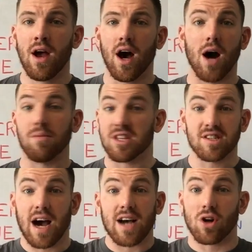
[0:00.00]
And these
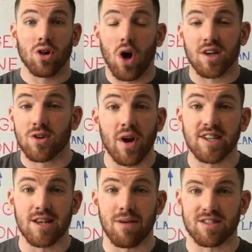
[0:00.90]
guys all lost
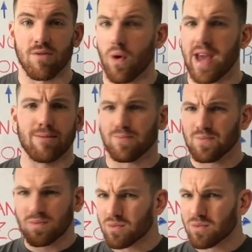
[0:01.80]
crazy amounts of weight.